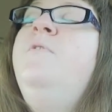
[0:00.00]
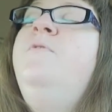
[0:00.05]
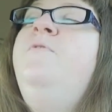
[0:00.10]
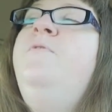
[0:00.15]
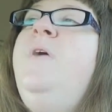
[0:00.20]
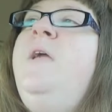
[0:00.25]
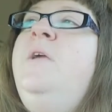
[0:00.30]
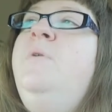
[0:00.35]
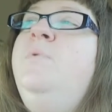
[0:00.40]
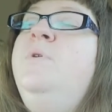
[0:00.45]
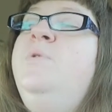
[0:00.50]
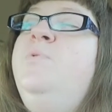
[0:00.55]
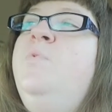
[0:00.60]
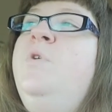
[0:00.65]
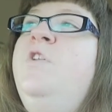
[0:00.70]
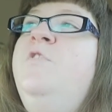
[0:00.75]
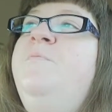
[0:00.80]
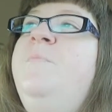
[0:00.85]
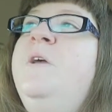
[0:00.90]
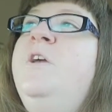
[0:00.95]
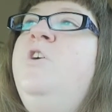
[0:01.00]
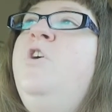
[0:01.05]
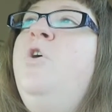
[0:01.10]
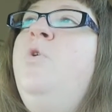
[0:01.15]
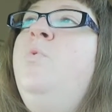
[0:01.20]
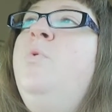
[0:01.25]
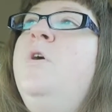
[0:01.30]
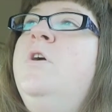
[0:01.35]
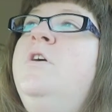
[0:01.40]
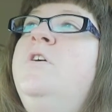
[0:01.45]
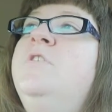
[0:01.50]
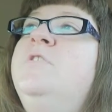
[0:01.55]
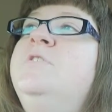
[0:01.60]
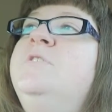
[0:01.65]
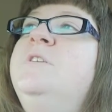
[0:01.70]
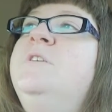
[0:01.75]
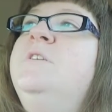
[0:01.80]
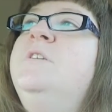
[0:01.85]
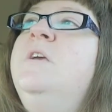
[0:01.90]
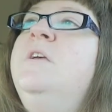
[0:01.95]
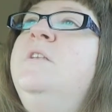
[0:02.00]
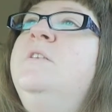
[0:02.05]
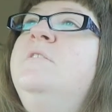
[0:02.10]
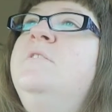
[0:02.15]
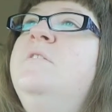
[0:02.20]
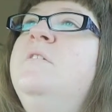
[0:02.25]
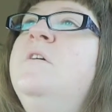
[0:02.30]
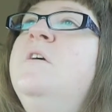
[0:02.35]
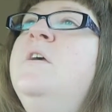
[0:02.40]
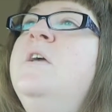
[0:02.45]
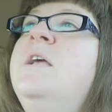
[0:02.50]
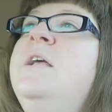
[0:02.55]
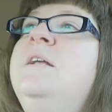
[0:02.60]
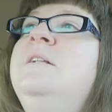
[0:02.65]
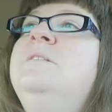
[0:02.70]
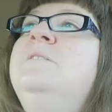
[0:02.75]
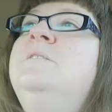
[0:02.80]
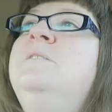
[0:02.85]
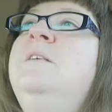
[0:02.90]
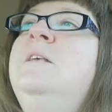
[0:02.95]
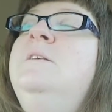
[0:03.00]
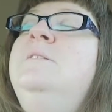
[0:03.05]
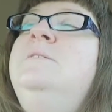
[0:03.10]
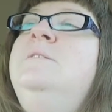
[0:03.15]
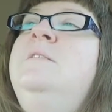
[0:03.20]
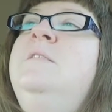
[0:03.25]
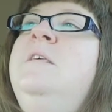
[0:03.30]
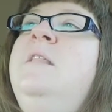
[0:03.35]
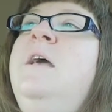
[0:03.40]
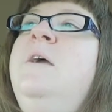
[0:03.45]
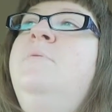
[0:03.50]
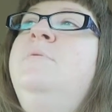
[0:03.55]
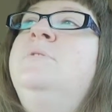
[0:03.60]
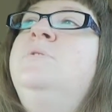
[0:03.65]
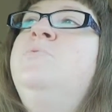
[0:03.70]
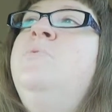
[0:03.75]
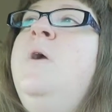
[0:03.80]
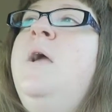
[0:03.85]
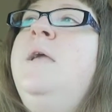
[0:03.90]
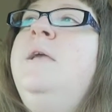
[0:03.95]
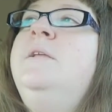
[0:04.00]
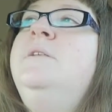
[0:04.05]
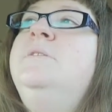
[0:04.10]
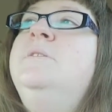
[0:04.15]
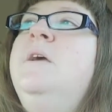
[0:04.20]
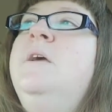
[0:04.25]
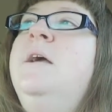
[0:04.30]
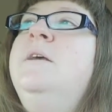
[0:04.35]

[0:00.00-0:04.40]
to fight with one of my coworkers and insist that I was right.